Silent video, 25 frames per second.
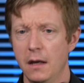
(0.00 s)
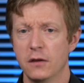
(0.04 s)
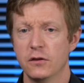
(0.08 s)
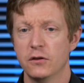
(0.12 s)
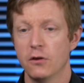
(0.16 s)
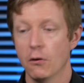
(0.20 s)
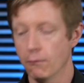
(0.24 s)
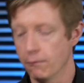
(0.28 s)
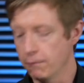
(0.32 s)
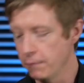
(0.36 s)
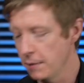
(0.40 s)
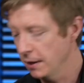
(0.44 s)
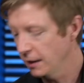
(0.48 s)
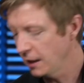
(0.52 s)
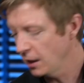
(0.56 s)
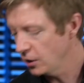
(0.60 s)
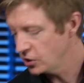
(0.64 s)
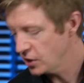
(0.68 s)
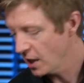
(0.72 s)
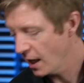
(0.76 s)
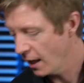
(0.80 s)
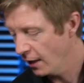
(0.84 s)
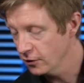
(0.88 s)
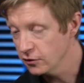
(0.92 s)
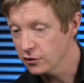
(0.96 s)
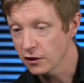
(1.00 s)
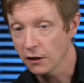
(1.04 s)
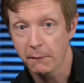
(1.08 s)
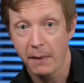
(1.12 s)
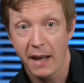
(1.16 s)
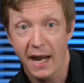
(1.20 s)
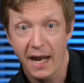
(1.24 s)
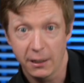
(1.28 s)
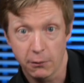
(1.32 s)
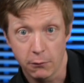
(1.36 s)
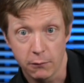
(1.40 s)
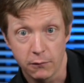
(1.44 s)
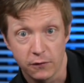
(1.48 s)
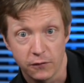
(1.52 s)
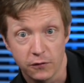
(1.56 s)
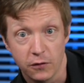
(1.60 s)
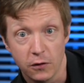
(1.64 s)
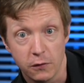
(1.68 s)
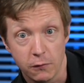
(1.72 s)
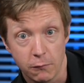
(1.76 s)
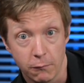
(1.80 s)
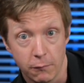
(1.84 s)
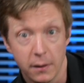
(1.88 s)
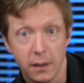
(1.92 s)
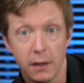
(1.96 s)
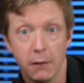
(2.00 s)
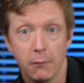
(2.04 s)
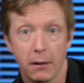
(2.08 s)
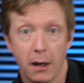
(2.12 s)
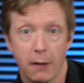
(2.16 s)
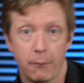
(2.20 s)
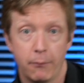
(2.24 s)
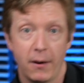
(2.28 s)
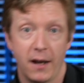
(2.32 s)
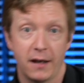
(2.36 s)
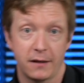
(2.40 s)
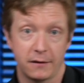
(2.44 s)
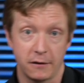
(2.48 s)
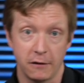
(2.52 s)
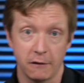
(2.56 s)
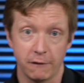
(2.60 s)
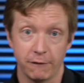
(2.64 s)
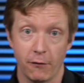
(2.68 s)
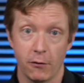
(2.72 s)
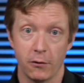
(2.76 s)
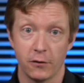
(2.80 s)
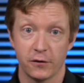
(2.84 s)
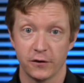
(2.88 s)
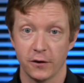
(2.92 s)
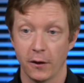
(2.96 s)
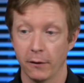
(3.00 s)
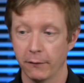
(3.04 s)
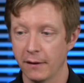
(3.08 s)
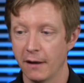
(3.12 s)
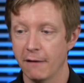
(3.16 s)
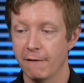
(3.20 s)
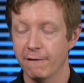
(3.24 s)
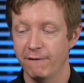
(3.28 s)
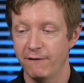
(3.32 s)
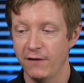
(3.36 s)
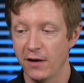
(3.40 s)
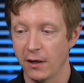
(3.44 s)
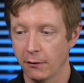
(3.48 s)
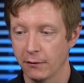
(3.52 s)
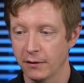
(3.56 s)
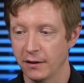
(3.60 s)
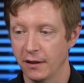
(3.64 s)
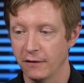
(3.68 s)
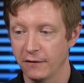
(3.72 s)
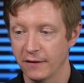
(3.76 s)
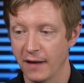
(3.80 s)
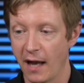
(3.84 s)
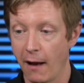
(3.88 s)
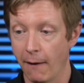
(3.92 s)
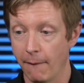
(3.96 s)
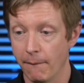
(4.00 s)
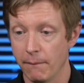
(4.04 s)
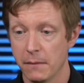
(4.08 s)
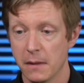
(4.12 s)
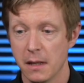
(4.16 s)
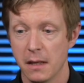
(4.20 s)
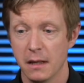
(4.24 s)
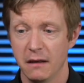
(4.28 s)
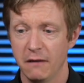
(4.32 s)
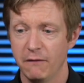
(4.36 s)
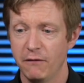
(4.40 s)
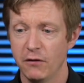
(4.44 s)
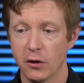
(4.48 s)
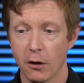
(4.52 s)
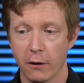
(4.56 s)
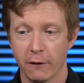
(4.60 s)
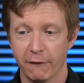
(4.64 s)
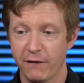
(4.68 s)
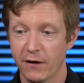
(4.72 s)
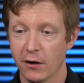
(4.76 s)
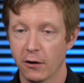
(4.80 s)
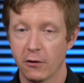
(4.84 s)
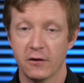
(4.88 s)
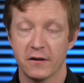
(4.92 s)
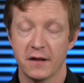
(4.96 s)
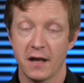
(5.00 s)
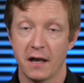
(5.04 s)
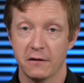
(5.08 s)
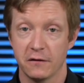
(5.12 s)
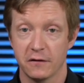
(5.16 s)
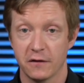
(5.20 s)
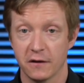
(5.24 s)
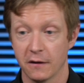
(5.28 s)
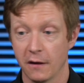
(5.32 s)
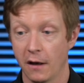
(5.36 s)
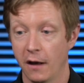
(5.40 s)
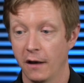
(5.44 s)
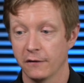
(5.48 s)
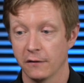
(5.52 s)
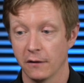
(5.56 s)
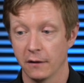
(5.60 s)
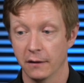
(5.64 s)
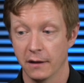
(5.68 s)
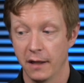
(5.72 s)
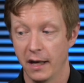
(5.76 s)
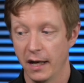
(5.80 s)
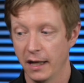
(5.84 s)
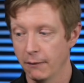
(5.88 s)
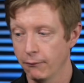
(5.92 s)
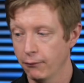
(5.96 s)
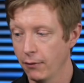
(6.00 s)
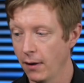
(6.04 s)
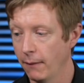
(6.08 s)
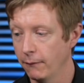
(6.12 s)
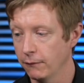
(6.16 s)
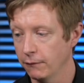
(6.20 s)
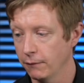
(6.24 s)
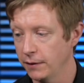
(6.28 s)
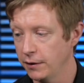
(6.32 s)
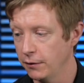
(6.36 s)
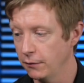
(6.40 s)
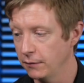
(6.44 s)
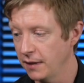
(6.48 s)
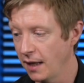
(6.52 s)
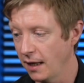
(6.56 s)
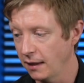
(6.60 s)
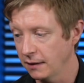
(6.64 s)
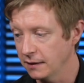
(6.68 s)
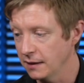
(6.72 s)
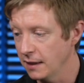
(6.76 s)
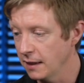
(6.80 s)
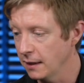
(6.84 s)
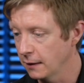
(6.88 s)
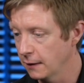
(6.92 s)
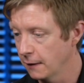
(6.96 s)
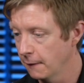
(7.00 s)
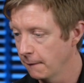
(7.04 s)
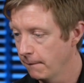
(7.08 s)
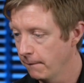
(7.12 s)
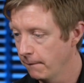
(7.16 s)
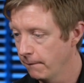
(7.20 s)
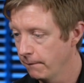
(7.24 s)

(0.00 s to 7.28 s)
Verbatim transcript: They're really challenging patterns, so you really want to practice these very slowly and figure these out. If you don't figure these out, it's going to cause a lot of problems with your technique.